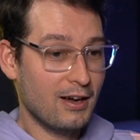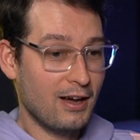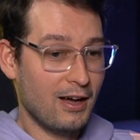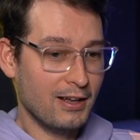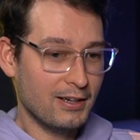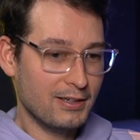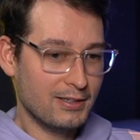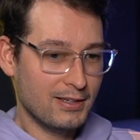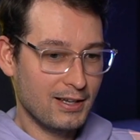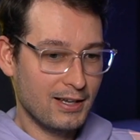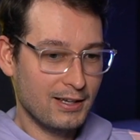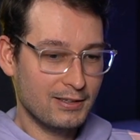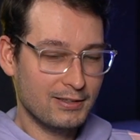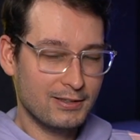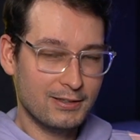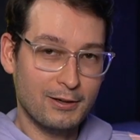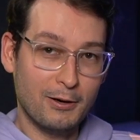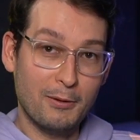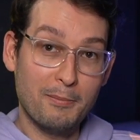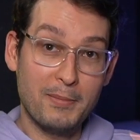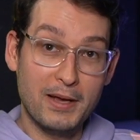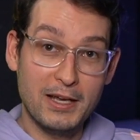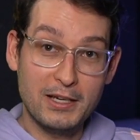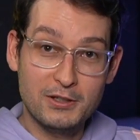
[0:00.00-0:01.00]
content
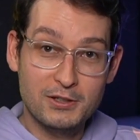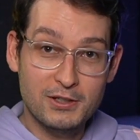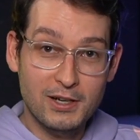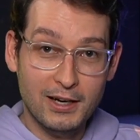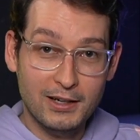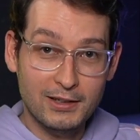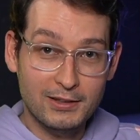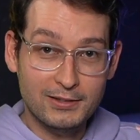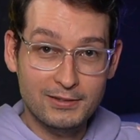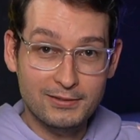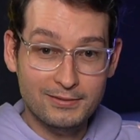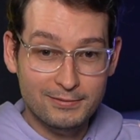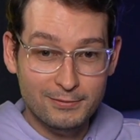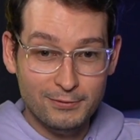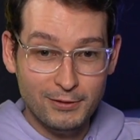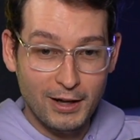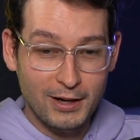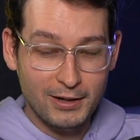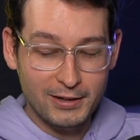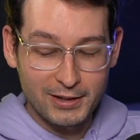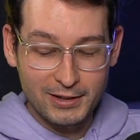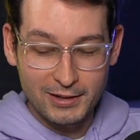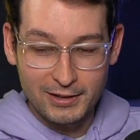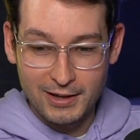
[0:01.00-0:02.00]
or made child
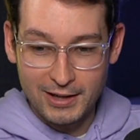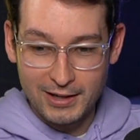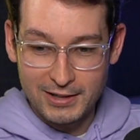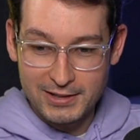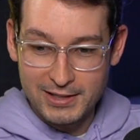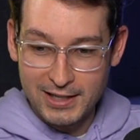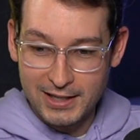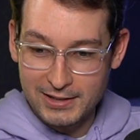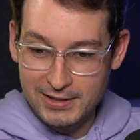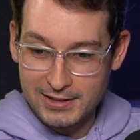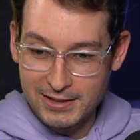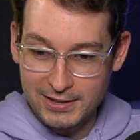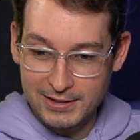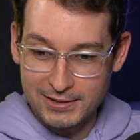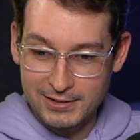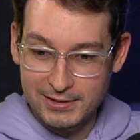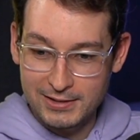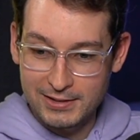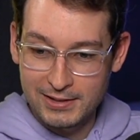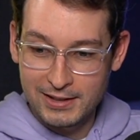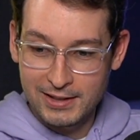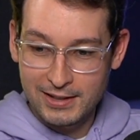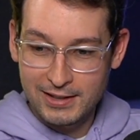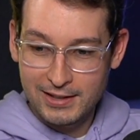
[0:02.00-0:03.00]
vlogging content and
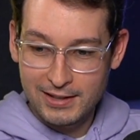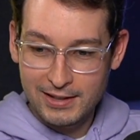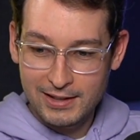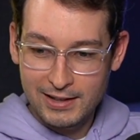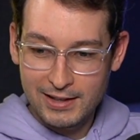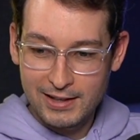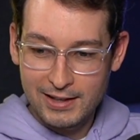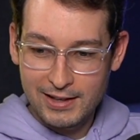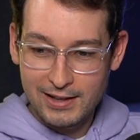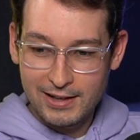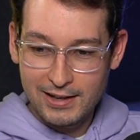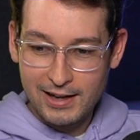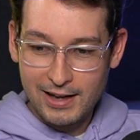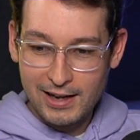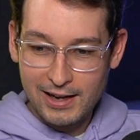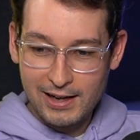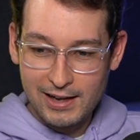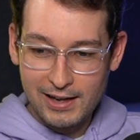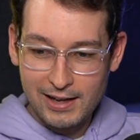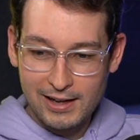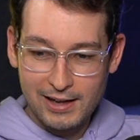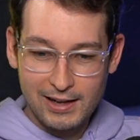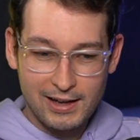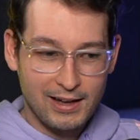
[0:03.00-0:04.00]
uh,
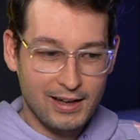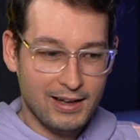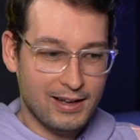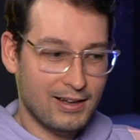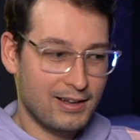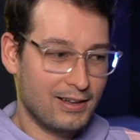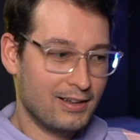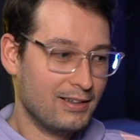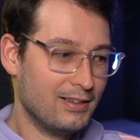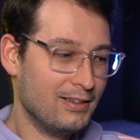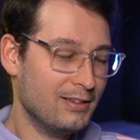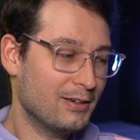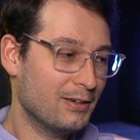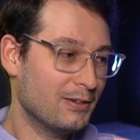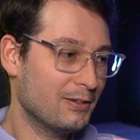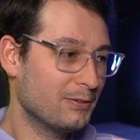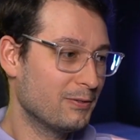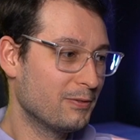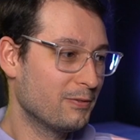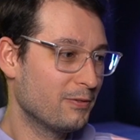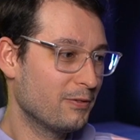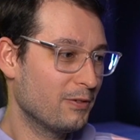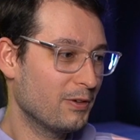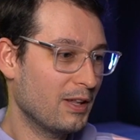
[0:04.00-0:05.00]
you know
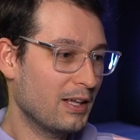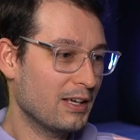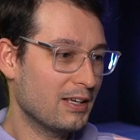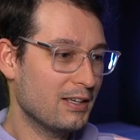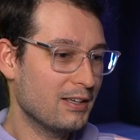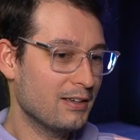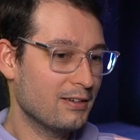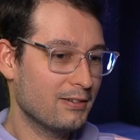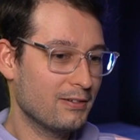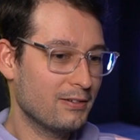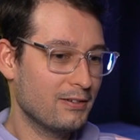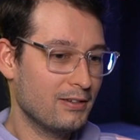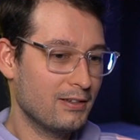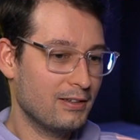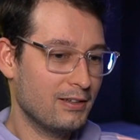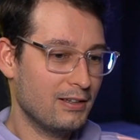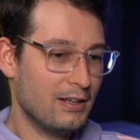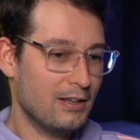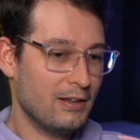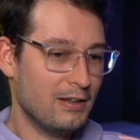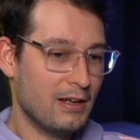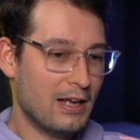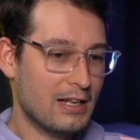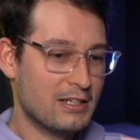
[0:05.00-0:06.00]
for like
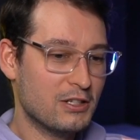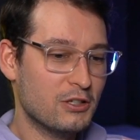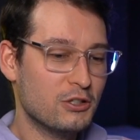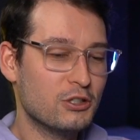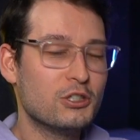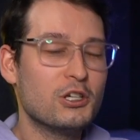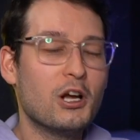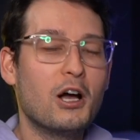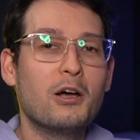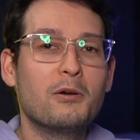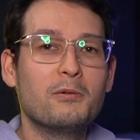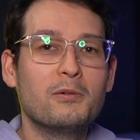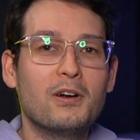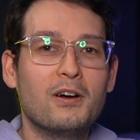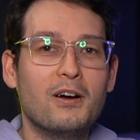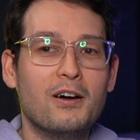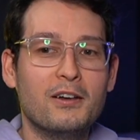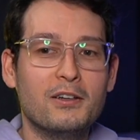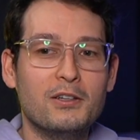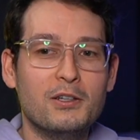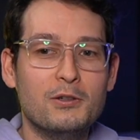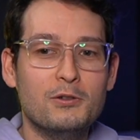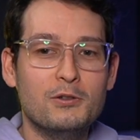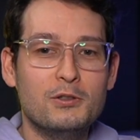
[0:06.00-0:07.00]
as a genre
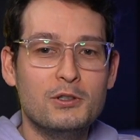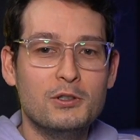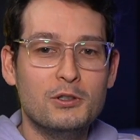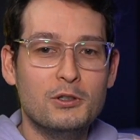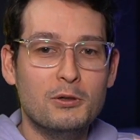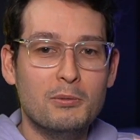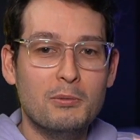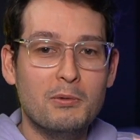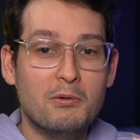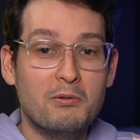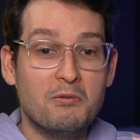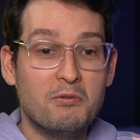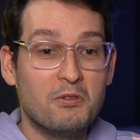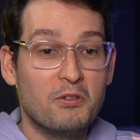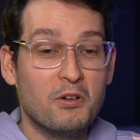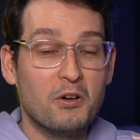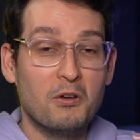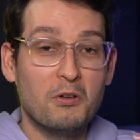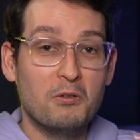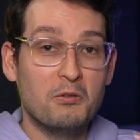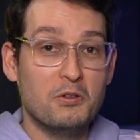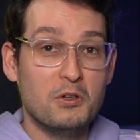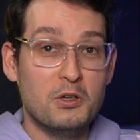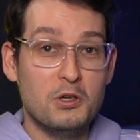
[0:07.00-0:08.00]
on YouTube
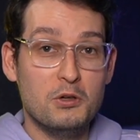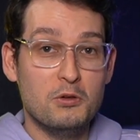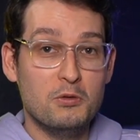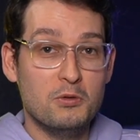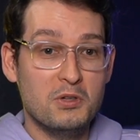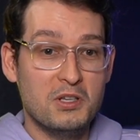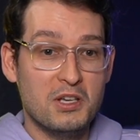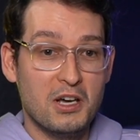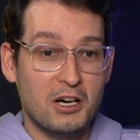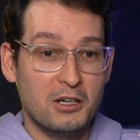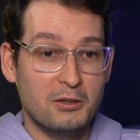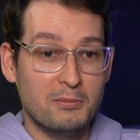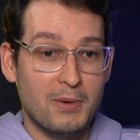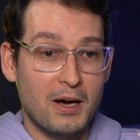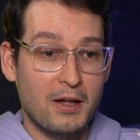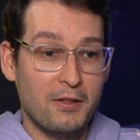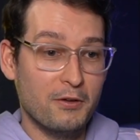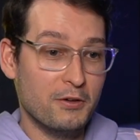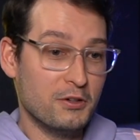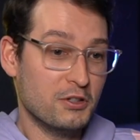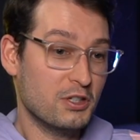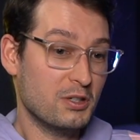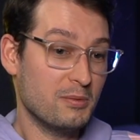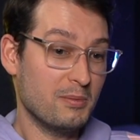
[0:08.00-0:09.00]
for new young
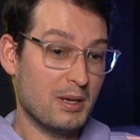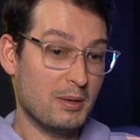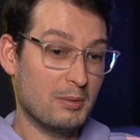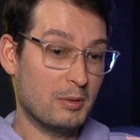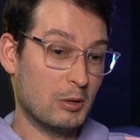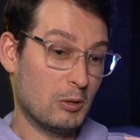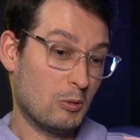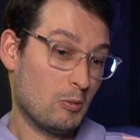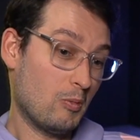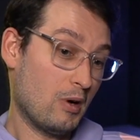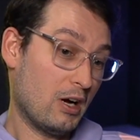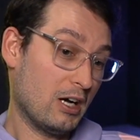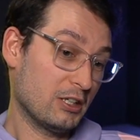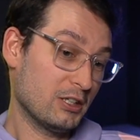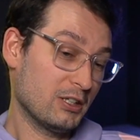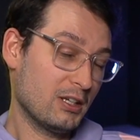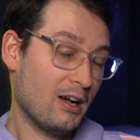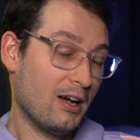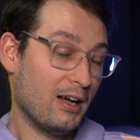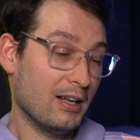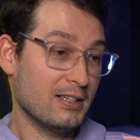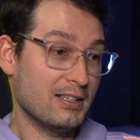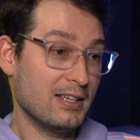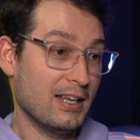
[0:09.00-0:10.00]
mothers to be able to watch
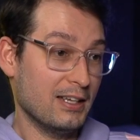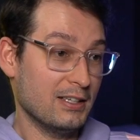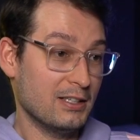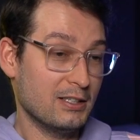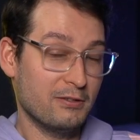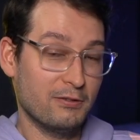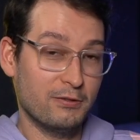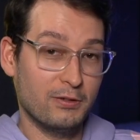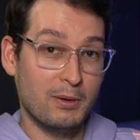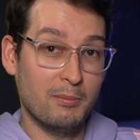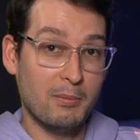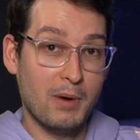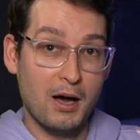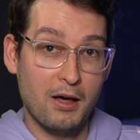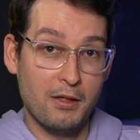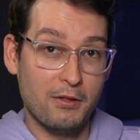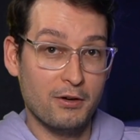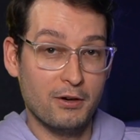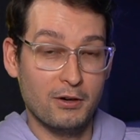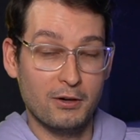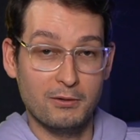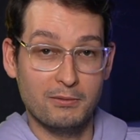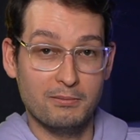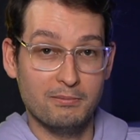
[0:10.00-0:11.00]
content from
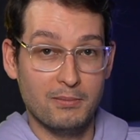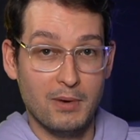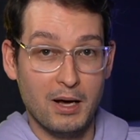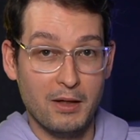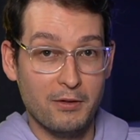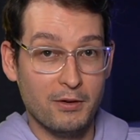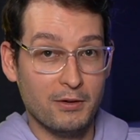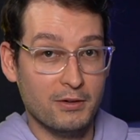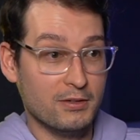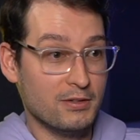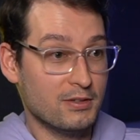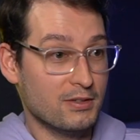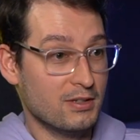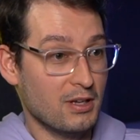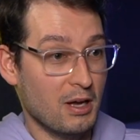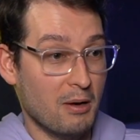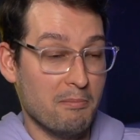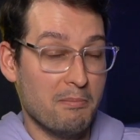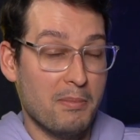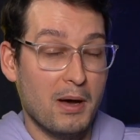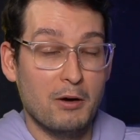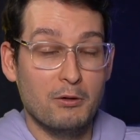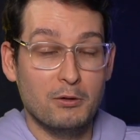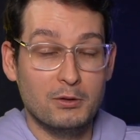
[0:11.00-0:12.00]
other mothers
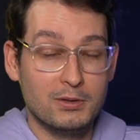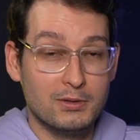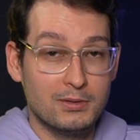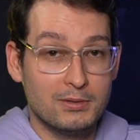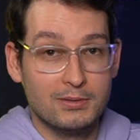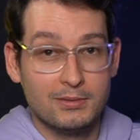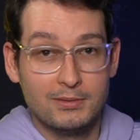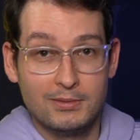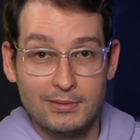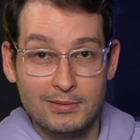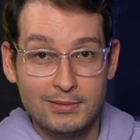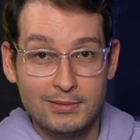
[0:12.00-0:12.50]
about